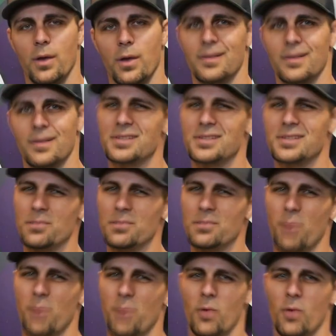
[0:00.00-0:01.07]
This is a
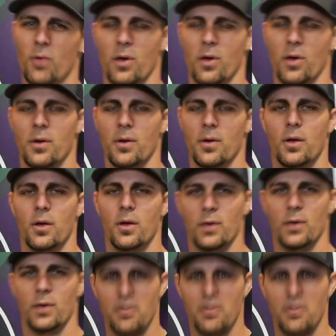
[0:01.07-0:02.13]
part where we need
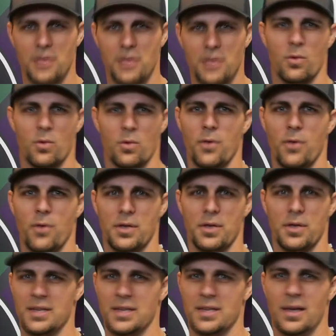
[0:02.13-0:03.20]
to make sure we're focused.
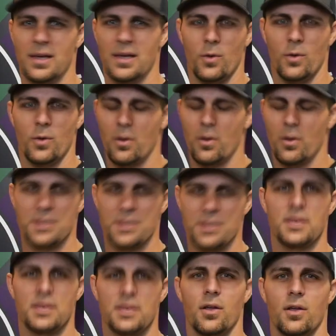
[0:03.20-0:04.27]
We don't want to sit
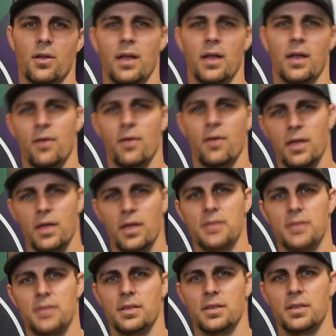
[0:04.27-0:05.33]
there and have our kids
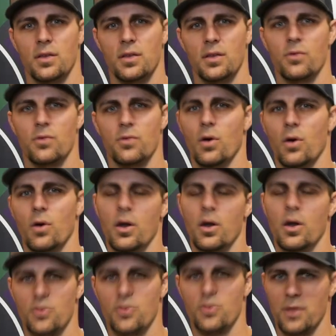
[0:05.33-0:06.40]
continue to throw
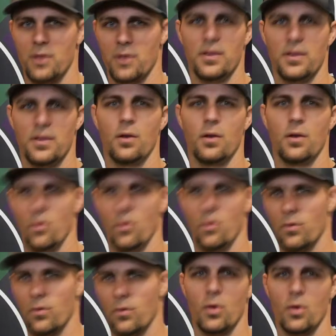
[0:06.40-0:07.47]
120 feet over
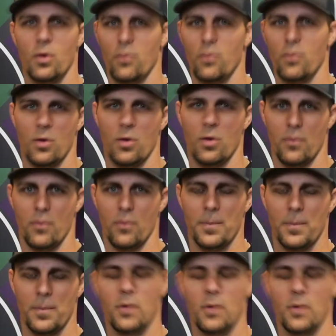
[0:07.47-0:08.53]
and over and over.
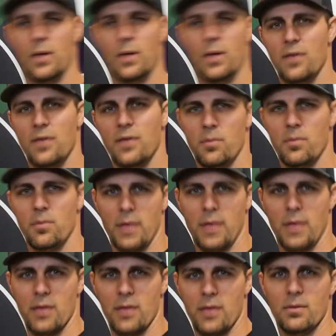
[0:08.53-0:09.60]
We have to have a
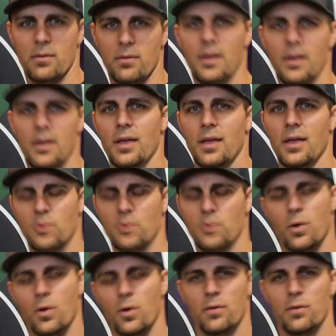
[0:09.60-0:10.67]
plan as we're
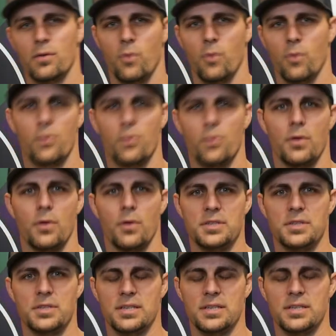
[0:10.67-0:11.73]
going forward throughout the
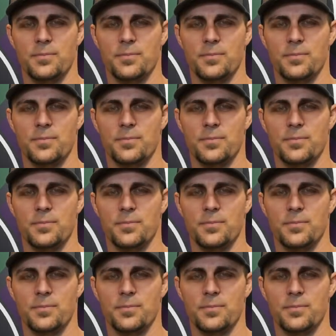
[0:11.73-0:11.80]
season.